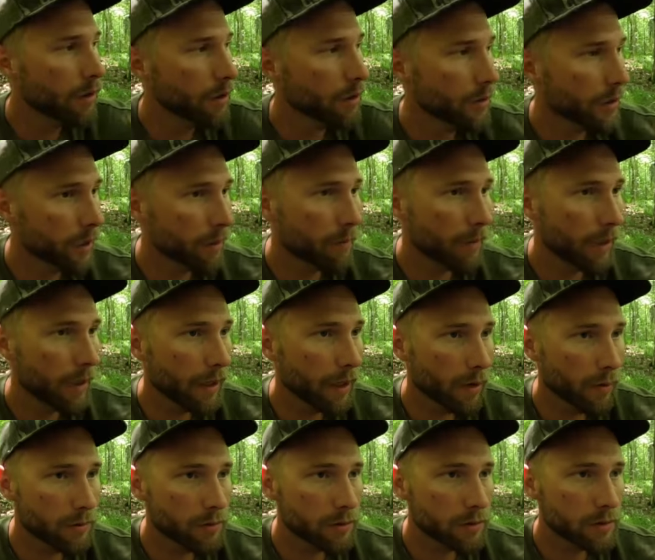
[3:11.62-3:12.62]
look at my
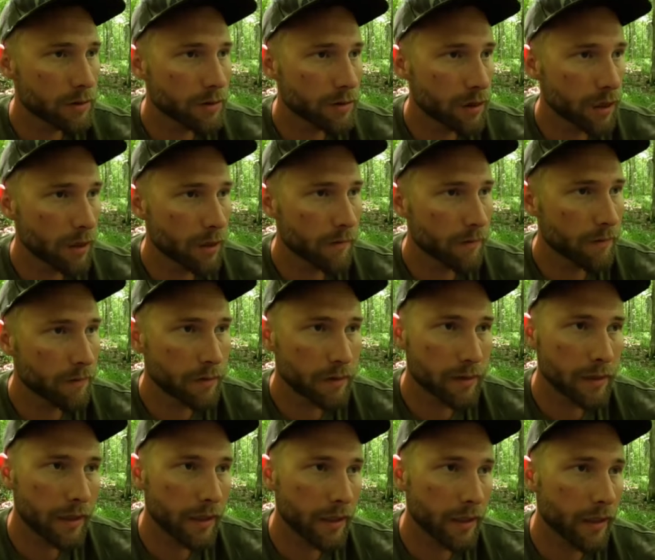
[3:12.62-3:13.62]
notes and stuff and
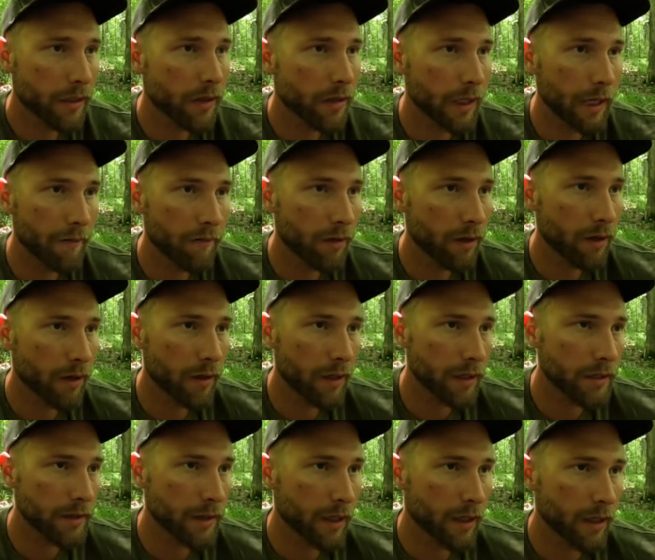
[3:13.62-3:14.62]
see. I've hunted
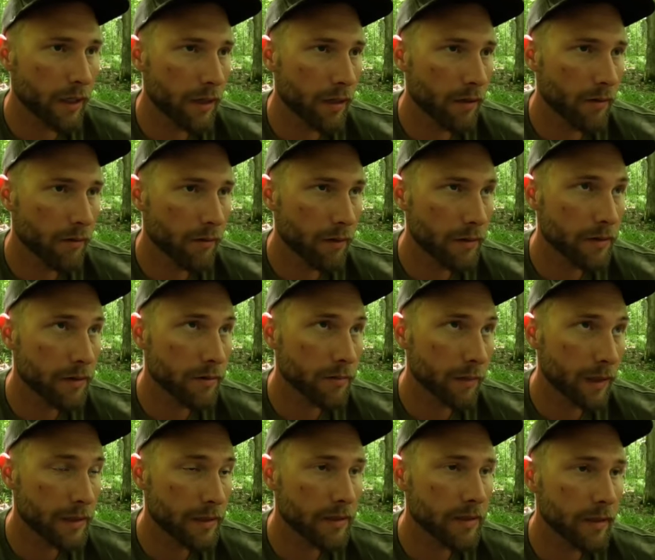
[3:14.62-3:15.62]
this area. This
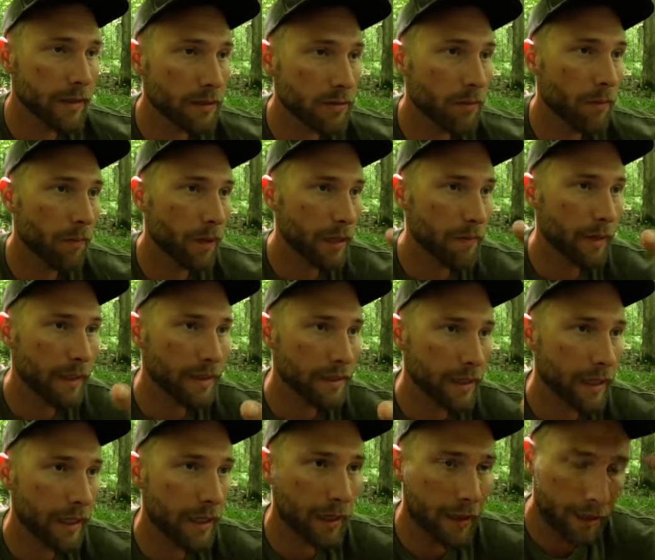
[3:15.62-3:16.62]
will be my
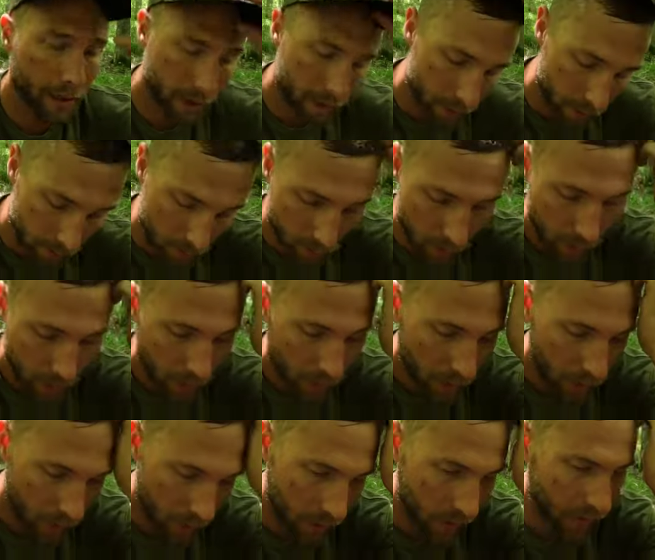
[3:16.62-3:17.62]
2nd year
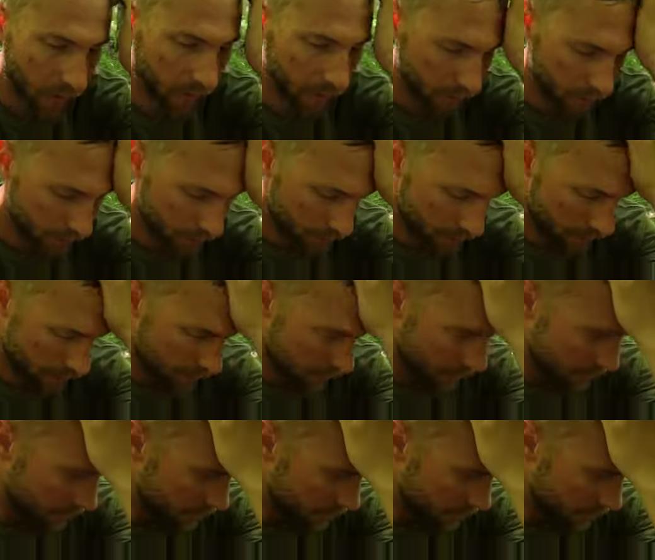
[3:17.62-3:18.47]
hunting this area,